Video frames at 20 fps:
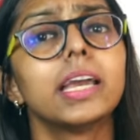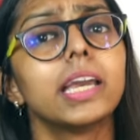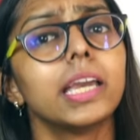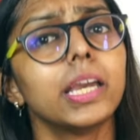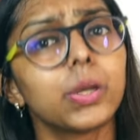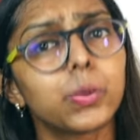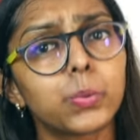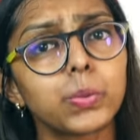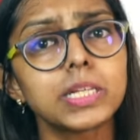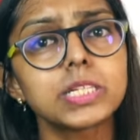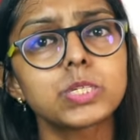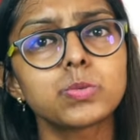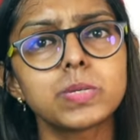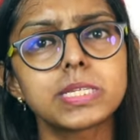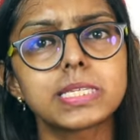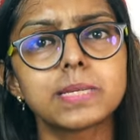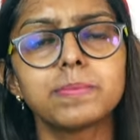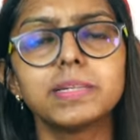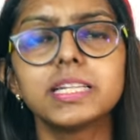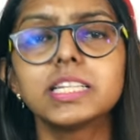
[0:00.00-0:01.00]
increase
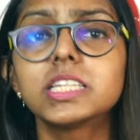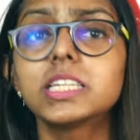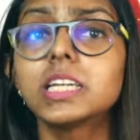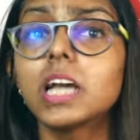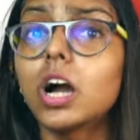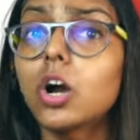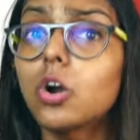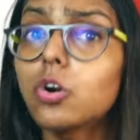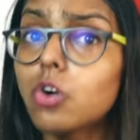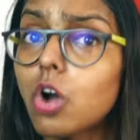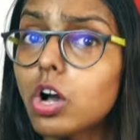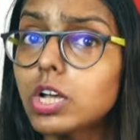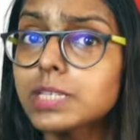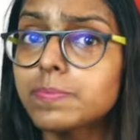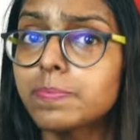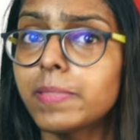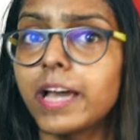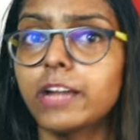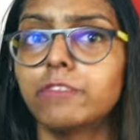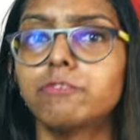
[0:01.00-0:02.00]
visibility
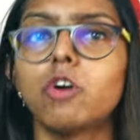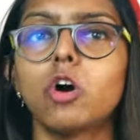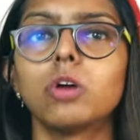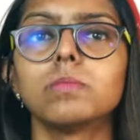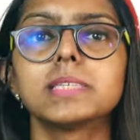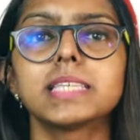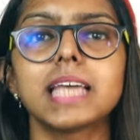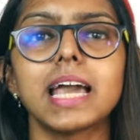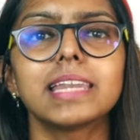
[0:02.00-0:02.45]
across platforms,